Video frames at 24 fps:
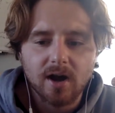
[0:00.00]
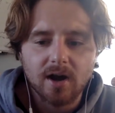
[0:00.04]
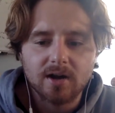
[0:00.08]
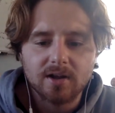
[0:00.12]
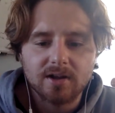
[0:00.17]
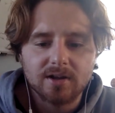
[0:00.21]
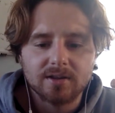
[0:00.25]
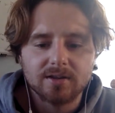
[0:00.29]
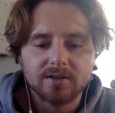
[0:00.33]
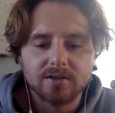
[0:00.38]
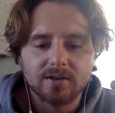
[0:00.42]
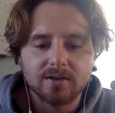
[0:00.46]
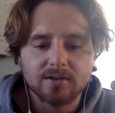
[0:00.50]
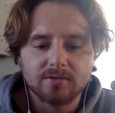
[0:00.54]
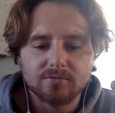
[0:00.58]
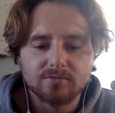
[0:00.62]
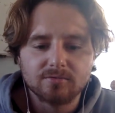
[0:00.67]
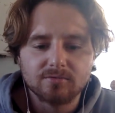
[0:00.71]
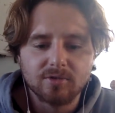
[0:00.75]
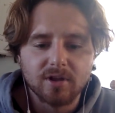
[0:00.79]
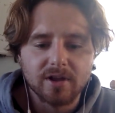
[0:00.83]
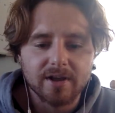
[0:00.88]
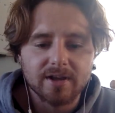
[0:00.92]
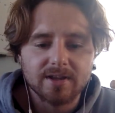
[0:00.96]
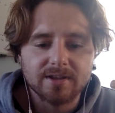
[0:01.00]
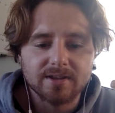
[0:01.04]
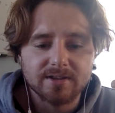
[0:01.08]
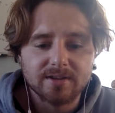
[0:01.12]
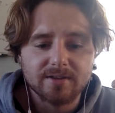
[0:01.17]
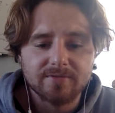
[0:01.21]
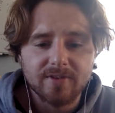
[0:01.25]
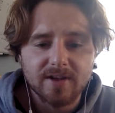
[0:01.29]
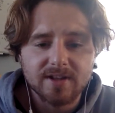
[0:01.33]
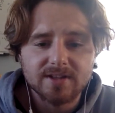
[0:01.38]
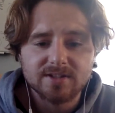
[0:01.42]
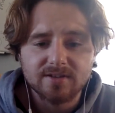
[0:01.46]
in the
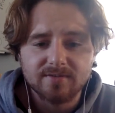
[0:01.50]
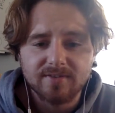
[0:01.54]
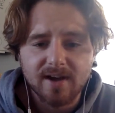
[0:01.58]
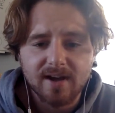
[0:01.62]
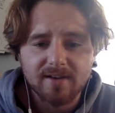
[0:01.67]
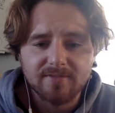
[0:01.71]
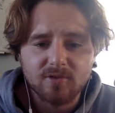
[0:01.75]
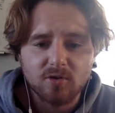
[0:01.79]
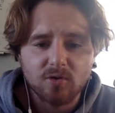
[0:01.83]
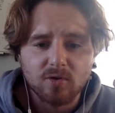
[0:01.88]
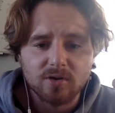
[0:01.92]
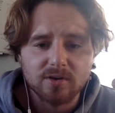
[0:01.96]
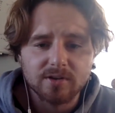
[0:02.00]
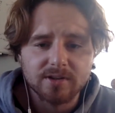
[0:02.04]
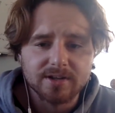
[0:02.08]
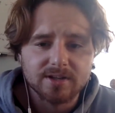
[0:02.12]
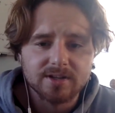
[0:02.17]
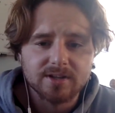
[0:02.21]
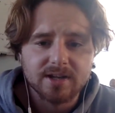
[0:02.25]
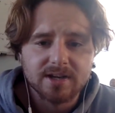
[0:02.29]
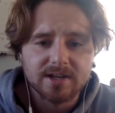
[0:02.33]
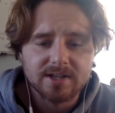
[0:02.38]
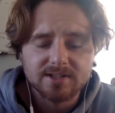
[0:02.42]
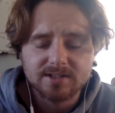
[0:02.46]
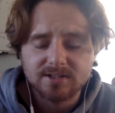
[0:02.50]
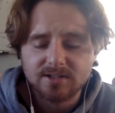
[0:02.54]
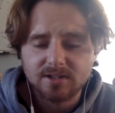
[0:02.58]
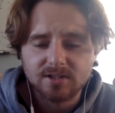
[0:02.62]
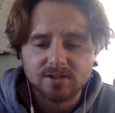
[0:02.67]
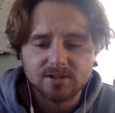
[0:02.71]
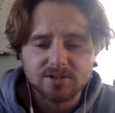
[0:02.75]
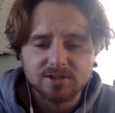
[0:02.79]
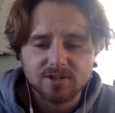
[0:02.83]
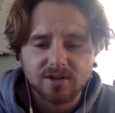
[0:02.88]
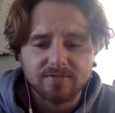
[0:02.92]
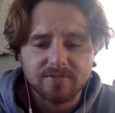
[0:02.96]
defensive half court, like getting
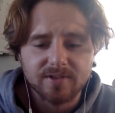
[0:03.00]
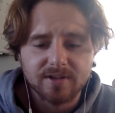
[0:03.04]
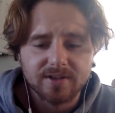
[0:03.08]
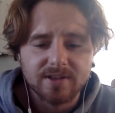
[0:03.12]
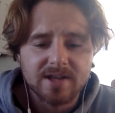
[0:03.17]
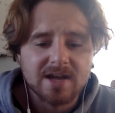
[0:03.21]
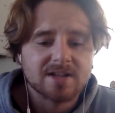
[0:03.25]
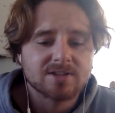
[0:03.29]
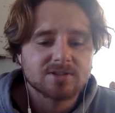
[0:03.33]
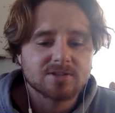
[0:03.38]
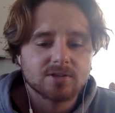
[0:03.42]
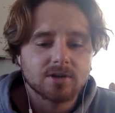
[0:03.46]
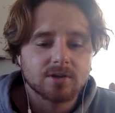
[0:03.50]
steals, stuff like that.